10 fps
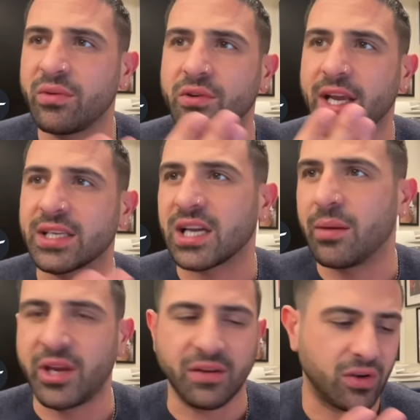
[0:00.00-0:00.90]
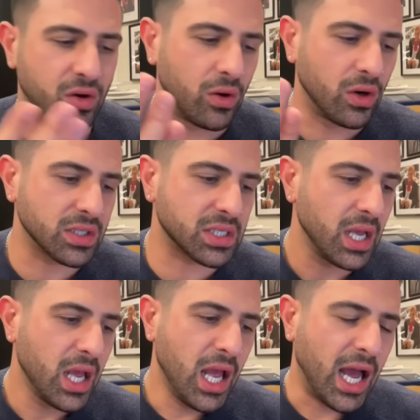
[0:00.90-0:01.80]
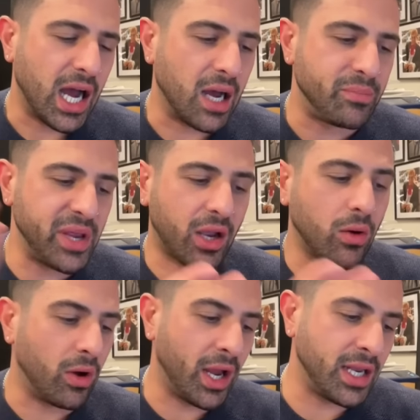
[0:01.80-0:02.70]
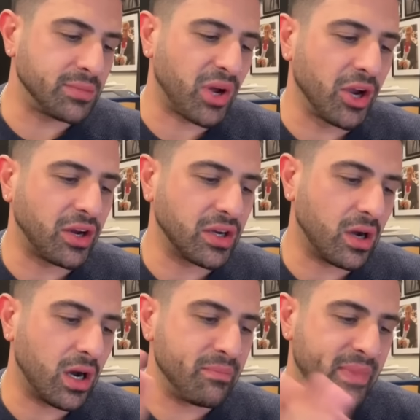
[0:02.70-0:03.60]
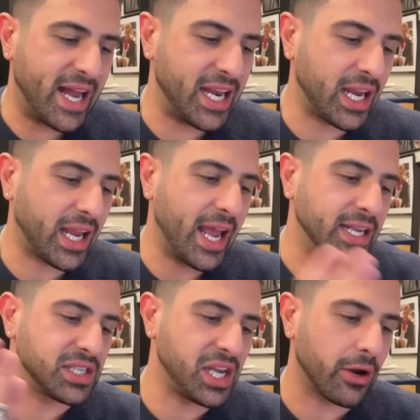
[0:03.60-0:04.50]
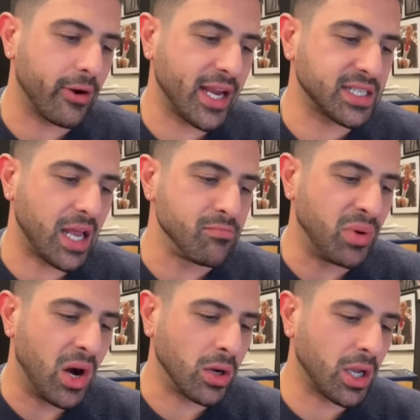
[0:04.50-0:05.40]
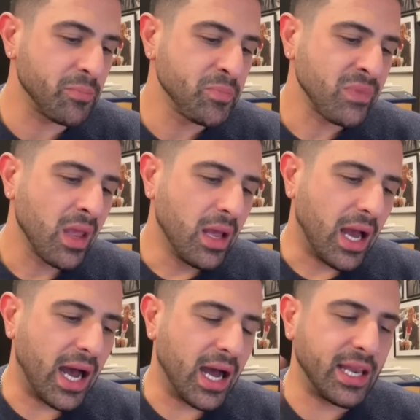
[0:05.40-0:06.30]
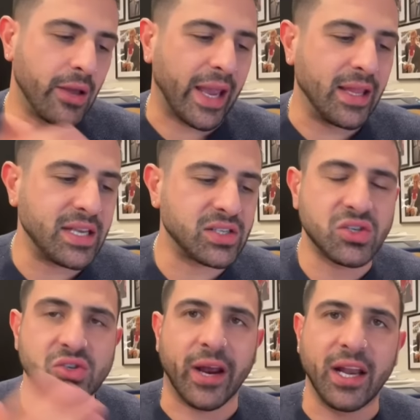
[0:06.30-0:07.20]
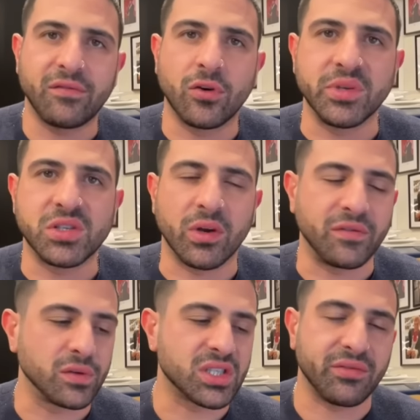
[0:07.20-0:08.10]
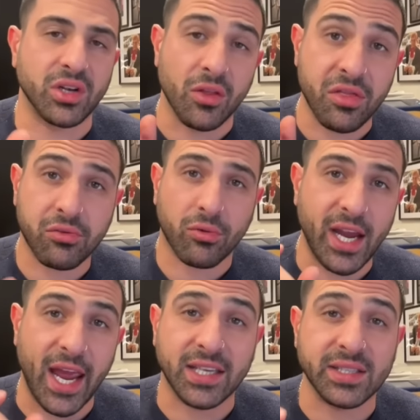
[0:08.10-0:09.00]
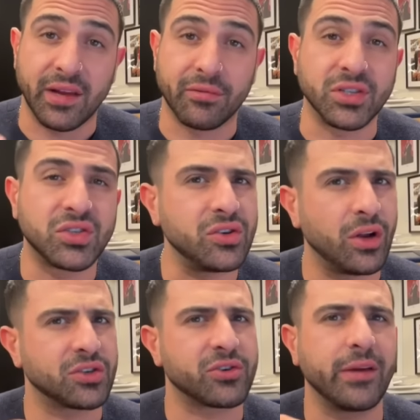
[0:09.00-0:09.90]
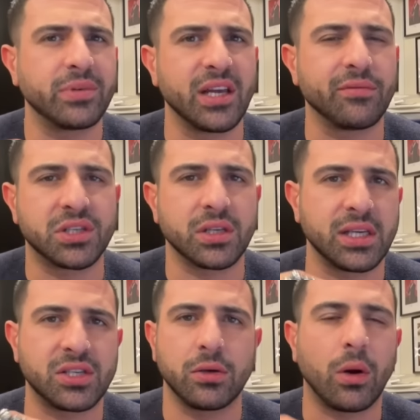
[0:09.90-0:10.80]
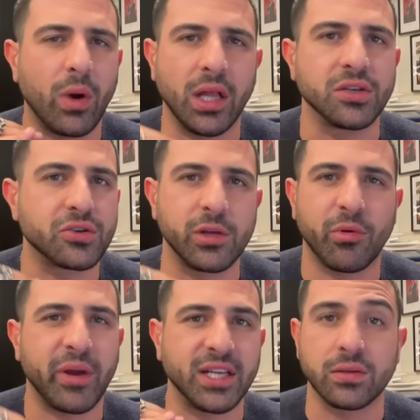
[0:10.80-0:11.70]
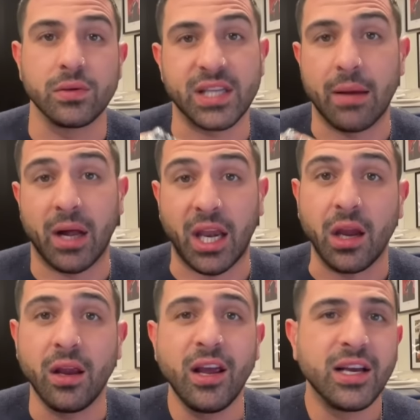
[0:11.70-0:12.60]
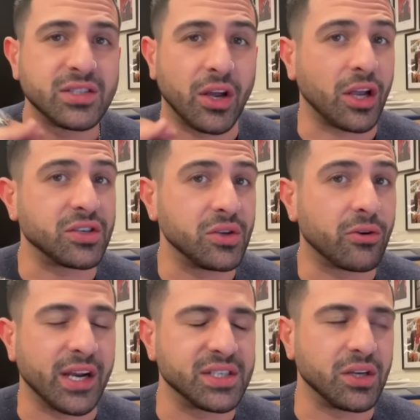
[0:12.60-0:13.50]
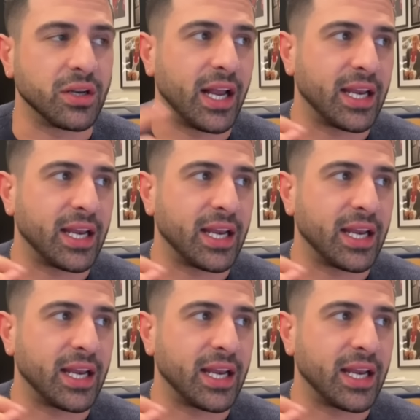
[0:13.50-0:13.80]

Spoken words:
We've got XRP, of course. Bitcoin, Polkadot, Matic, and TRX, and Bonk. Now, again, these are just trading for me 24/7 on 3x leverage. Do not trade with leverage unless you are well and truly prepared to lose that money. Don't go too crazy on it.